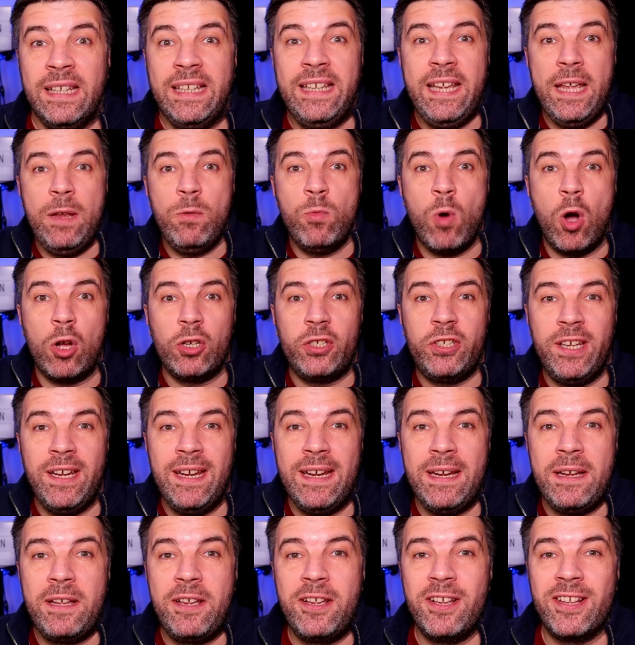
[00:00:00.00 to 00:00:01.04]
Keep
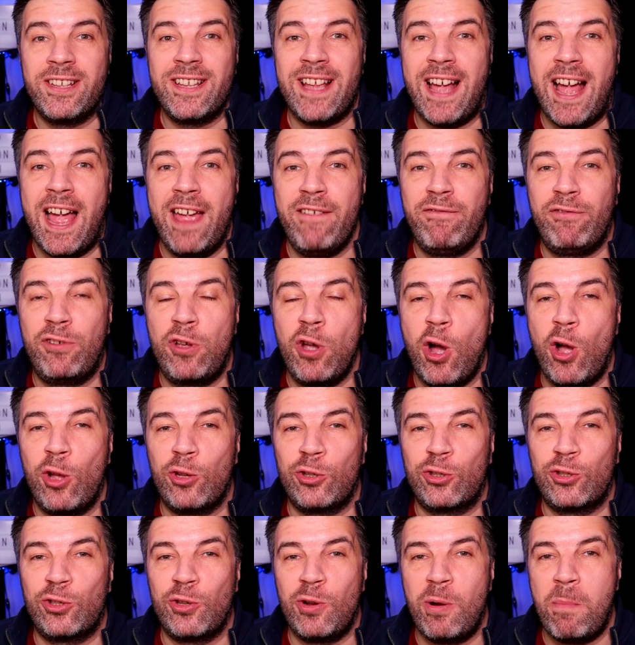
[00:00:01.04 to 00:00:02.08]
watching because I've got
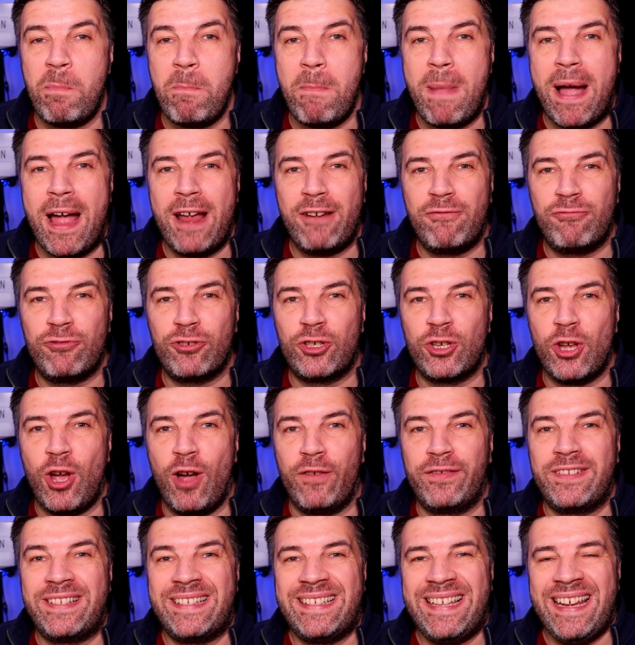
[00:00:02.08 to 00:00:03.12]
some
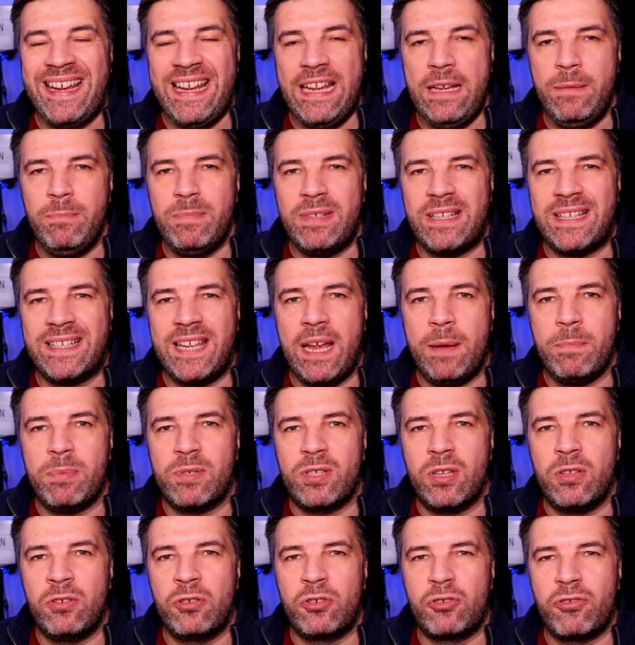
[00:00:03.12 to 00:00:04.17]
Microsoft Teams
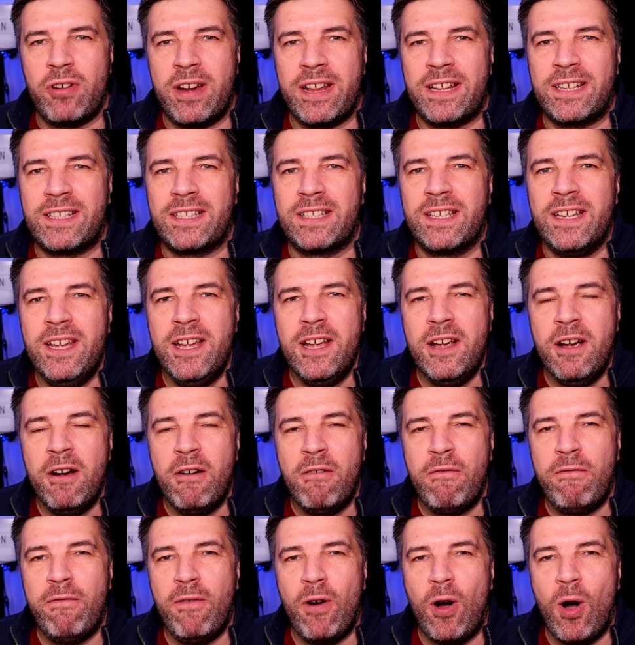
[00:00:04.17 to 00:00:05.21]
tips and tricks
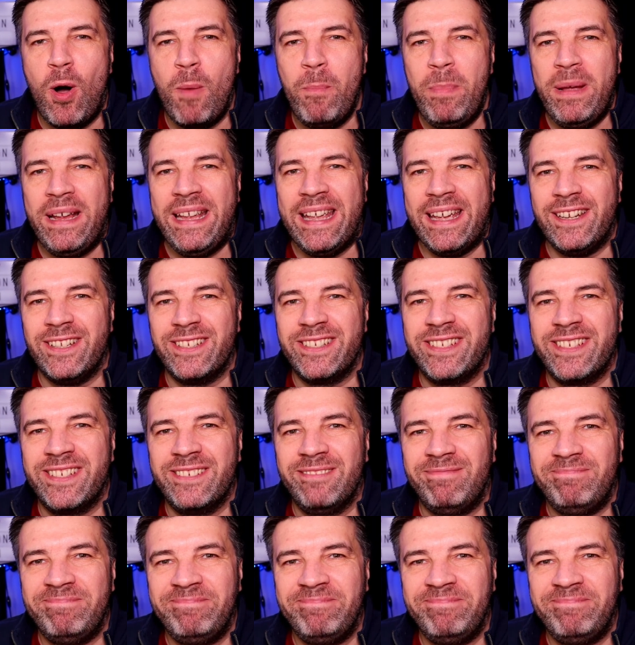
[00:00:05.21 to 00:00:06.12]
for beginners.